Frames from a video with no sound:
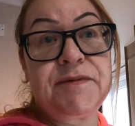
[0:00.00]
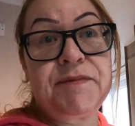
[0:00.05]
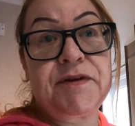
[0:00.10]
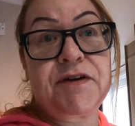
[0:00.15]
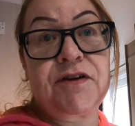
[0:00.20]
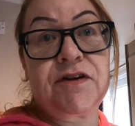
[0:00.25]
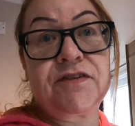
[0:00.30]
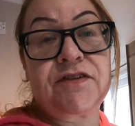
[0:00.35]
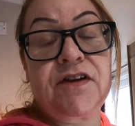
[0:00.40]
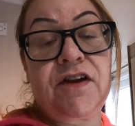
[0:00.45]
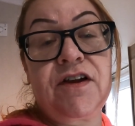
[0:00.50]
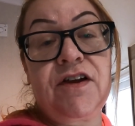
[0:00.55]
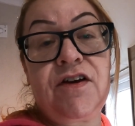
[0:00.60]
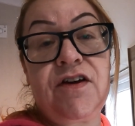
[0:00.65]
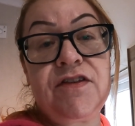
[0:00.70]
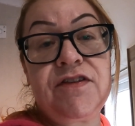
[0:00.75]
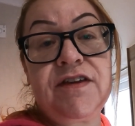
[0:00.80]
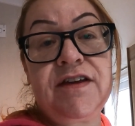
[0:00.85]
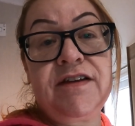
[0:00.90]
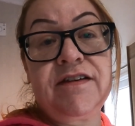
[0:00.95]
because I
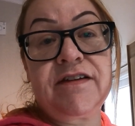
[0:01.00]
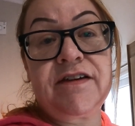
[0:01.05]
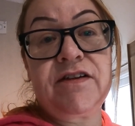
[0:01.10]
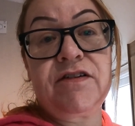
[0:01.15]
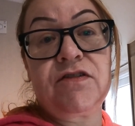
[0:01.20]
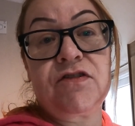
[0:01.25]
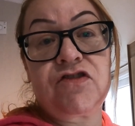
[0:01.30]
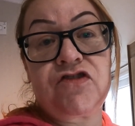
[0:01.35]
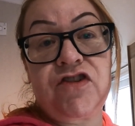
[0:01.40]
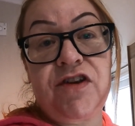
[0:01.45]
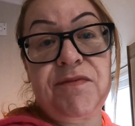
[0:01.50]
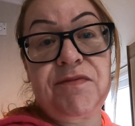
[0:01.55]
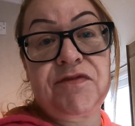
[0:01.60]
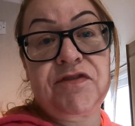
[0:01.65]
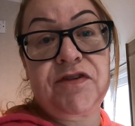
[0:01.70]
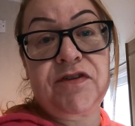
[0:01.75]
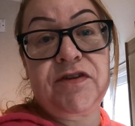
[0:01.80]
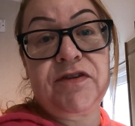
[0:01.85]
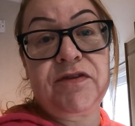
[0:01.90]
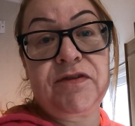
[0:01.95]
like these little trips
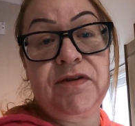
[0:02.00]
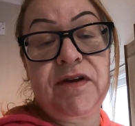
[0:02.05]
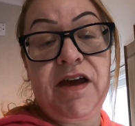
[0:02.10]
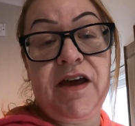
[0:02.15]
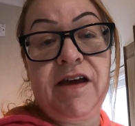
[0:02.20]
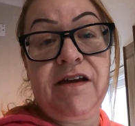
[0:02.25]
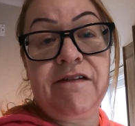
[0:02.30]
to